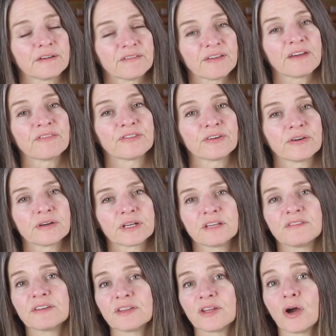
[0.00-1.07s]
of effort
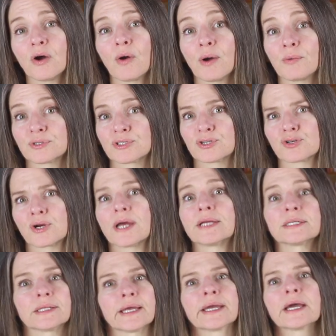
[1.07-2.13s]
even though I wasn't
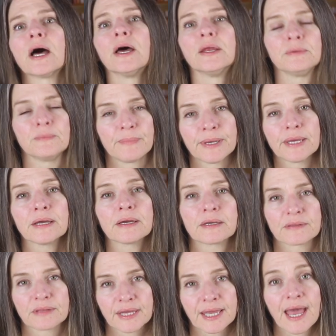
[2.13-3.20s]
trying to like
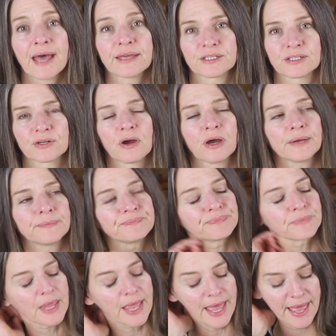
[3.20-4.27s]
unpick the cast on
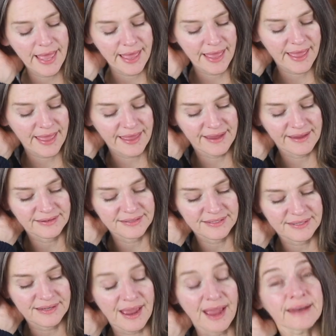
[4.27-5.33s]

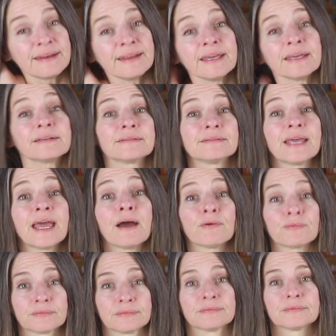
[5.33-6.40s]
and I knit down